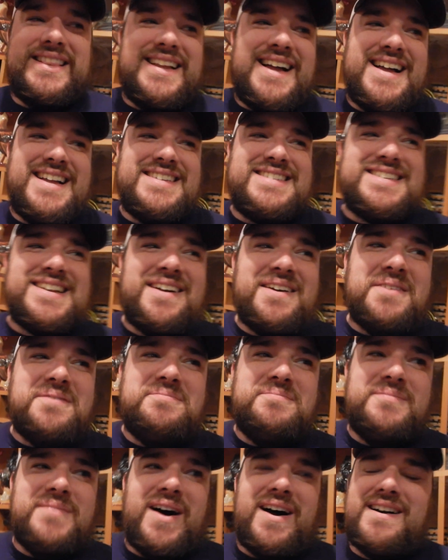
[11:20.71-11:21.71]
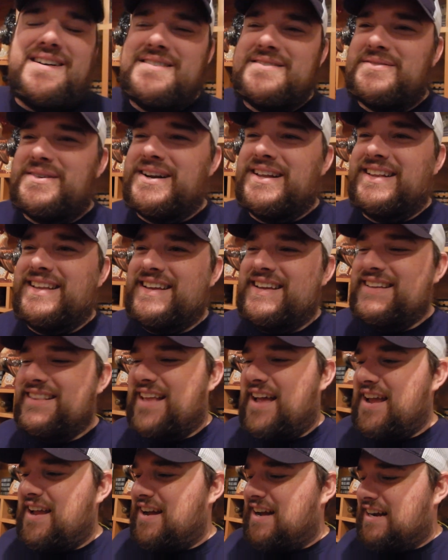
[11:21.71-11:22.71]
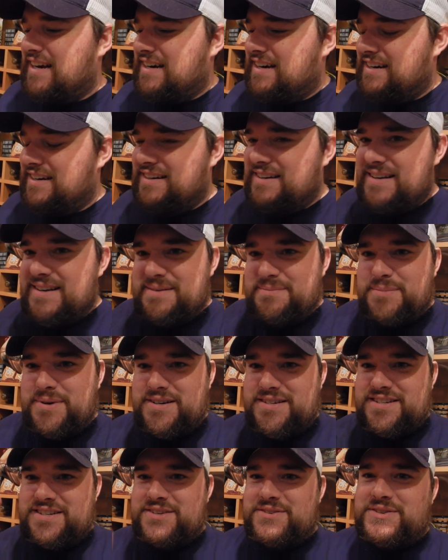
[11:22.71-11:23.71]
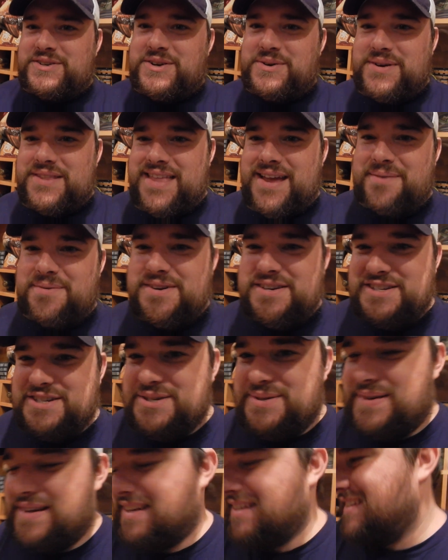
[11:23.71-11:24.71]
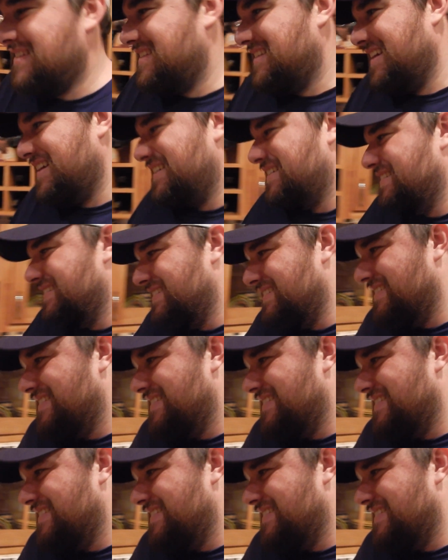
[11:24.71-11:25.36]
lost our our really like our person who knew what they were doing. So